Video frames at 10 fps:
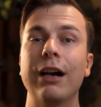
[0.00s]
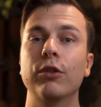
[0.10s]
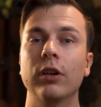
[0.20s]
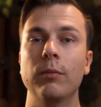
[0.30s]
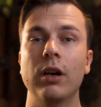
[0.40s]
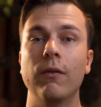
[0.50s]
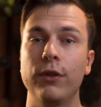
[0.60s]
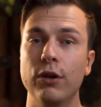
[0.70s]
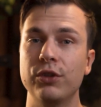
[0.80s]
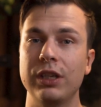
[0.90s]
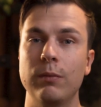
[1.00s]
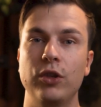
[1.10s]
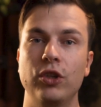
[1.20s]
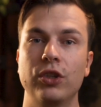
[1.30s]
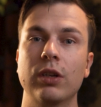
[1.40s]
outcome of those
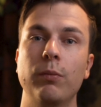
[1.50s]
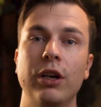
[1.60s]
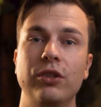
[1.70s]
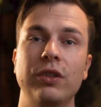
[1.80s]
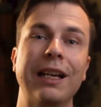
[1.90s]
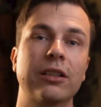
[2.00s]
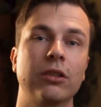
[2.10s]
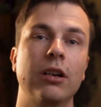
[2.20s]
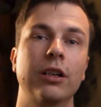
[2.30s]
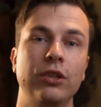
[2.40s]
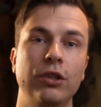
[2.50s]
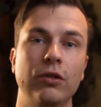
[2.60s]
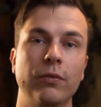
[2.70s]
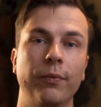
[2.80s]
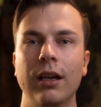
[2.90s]
images compared to S-Log2.